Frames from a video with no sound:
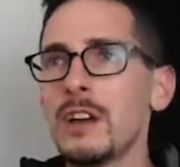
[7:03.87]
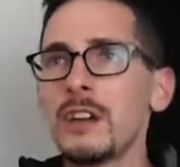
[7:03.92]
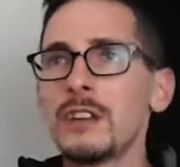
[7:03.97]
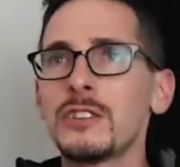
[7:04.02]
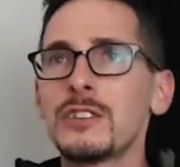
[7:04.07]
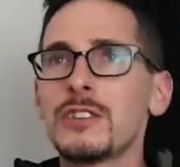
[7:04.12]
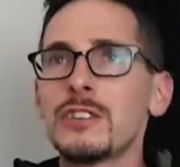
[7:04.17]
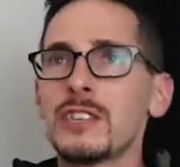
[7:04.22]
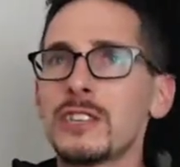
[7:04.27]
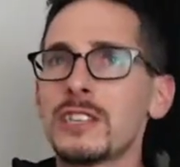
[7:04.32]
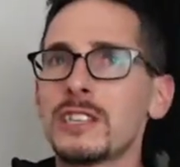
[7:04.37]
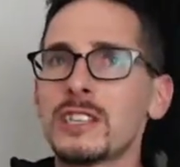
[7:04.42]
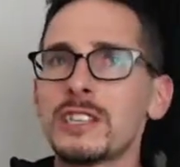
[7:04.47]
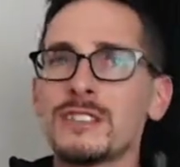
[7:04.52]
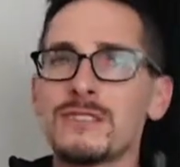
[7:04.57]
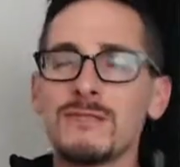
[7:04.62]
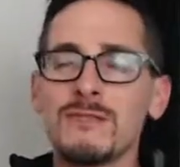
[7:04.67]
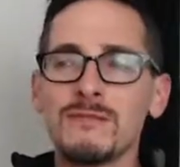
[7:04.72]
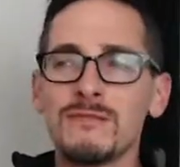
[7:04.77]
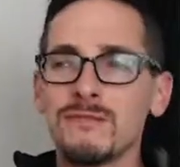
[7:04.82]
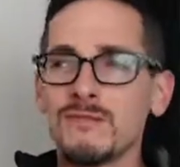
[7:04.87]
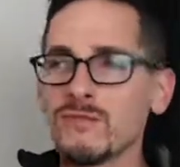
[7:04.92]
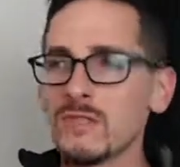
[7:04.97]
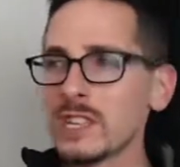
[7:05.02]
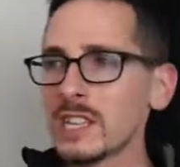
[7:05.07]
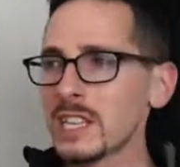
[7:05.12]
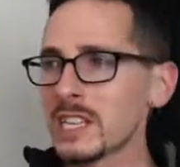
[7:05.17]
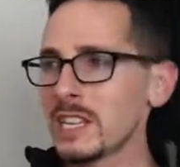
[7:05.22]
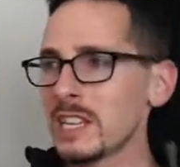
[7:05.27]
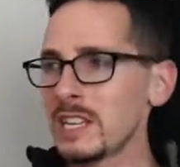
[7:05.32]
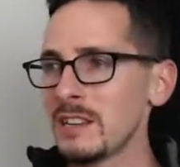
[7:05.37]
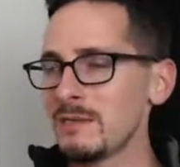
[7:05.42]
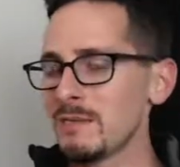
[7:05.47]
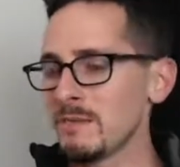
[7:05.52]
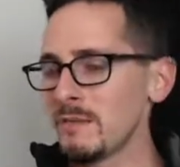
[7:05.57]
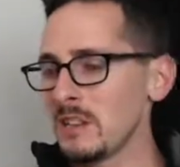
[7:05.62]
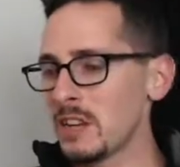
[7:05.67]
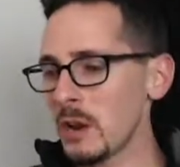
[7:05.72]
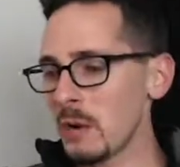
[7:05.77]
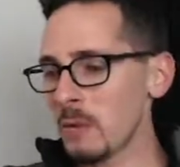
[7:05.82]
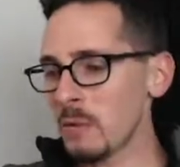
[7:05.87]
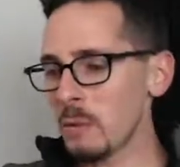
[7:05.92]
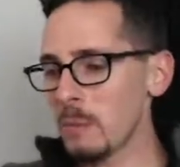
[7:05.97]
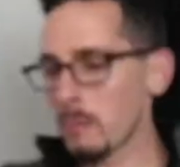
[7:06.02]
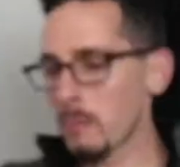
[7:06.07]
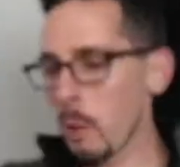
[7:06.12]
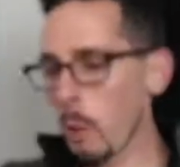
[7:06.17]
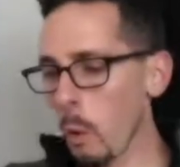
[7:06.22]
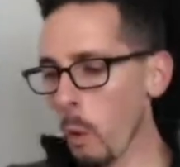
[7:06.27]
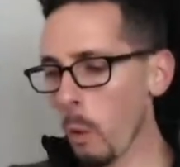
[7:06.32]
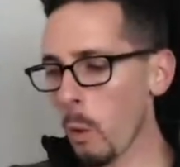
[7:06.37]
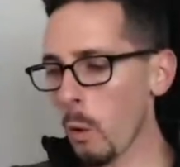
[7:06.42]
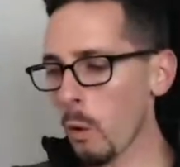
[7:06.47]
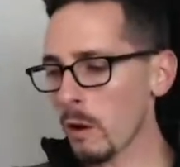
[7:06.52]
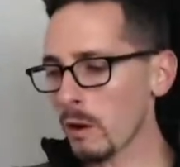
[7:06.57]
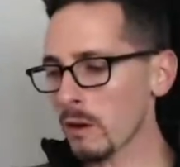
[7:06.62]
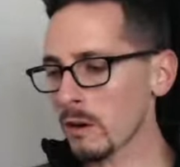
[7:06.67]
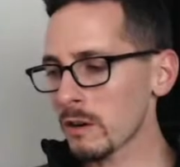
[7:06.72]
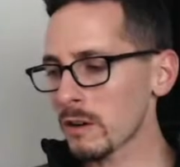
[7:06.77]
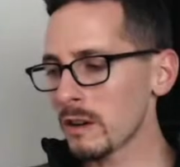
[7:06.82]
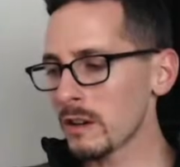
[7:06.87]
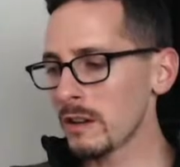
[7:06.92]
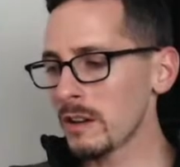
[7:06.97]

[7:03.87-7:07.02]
just really, poor,